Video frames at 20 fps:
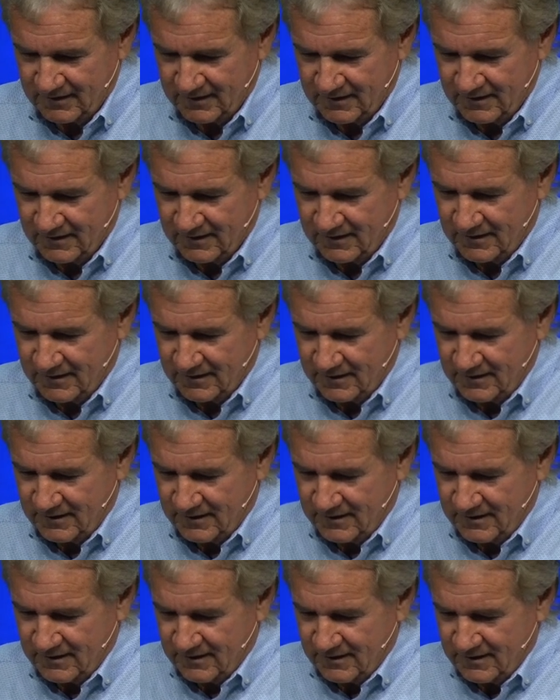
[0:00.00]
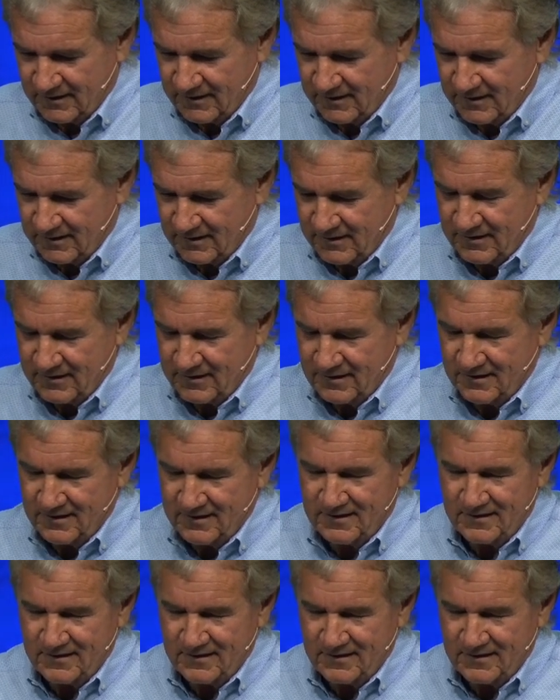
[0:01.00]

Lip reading: (no one is talking)